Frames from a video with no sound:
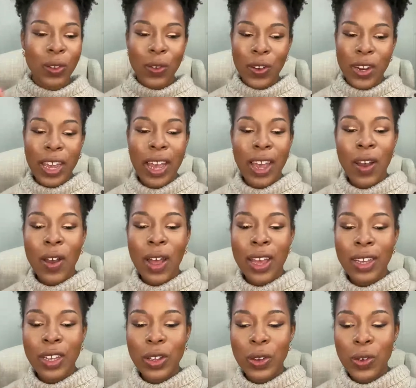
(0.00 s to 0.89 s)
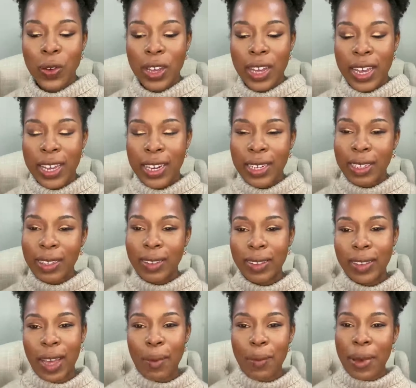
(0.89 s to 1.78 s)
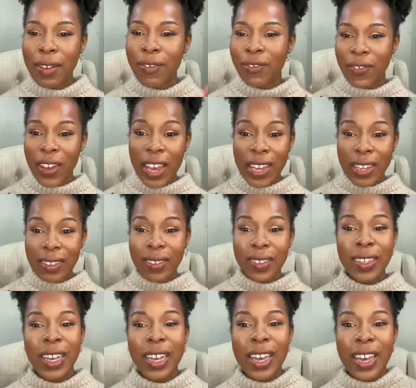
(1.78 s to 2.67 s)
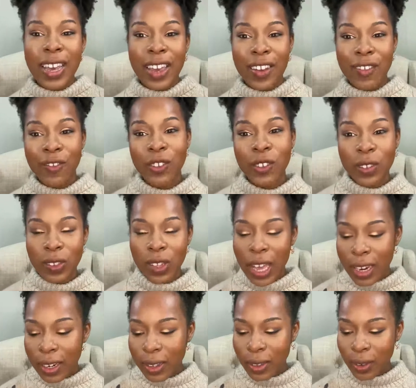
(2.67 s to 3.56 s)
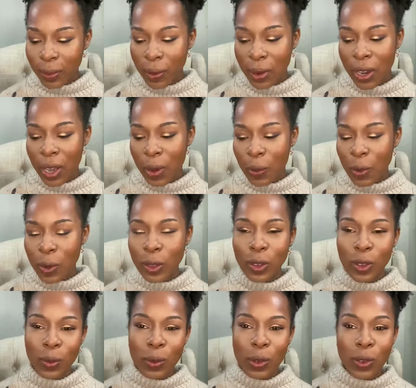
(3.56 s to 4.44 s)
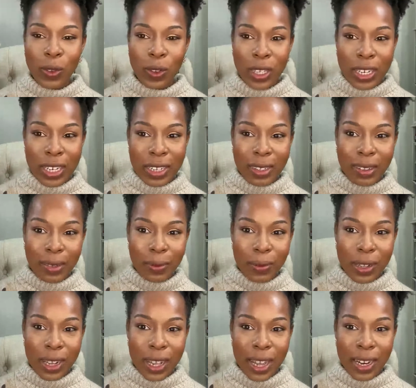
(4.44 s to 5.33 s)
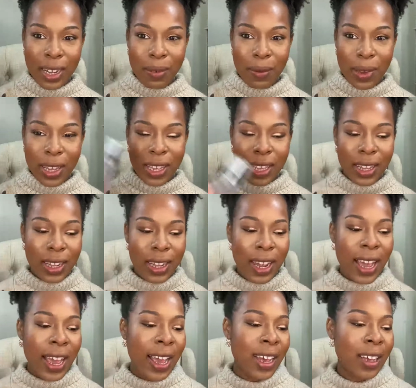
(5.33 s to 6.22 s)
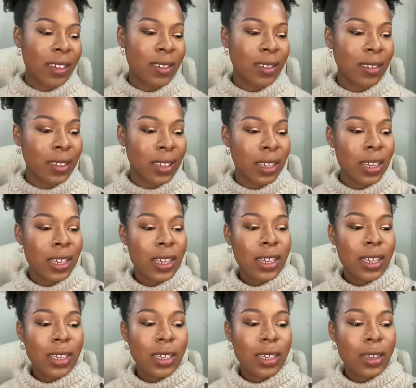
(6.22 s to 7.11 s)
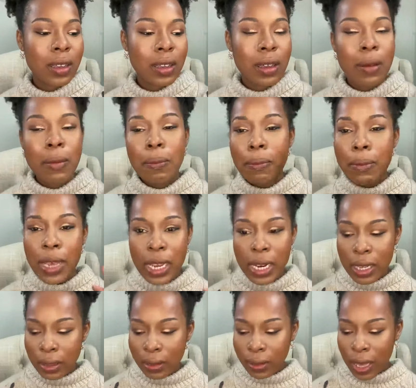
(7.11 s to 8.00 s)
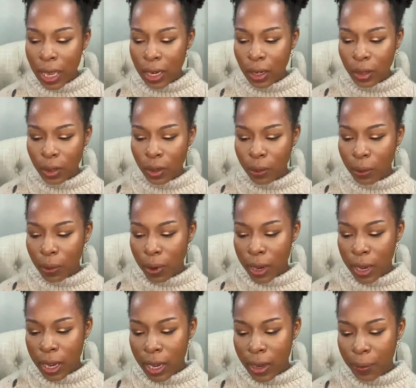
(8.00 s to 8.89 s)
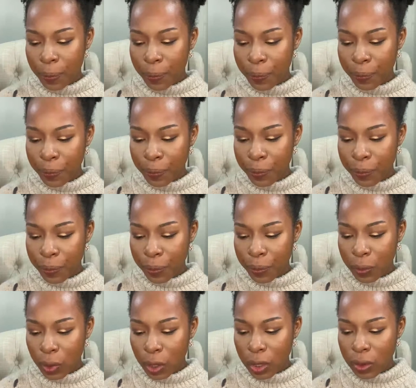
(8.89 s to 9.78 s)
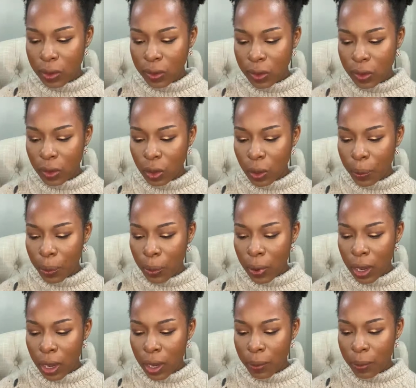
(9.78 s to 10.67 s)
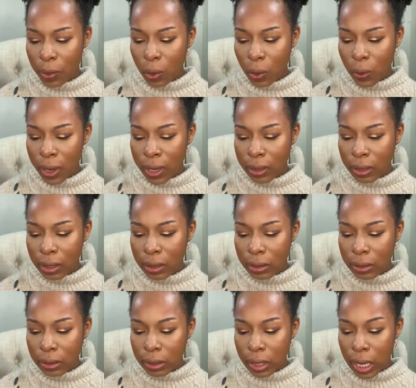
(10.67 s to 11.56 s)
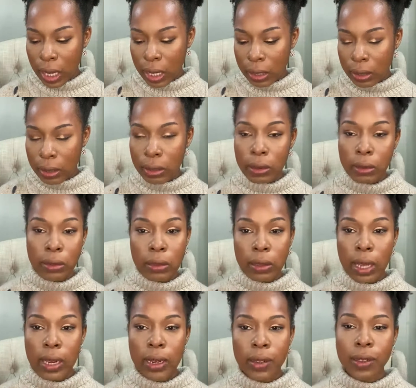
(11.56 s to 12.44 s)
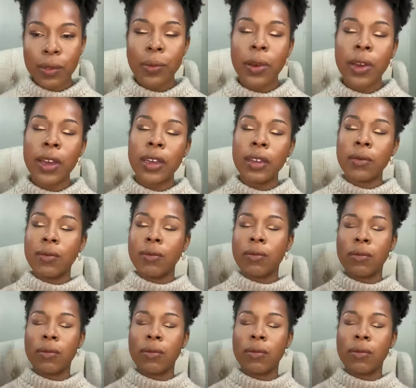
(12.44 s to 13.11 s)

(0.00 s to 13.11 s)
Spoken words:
So now I can go ahead and set my face. And for setting spray, I'm going to be using this Milani Make It Last mini setting spray. This is the Prime Correct and Set setting spray.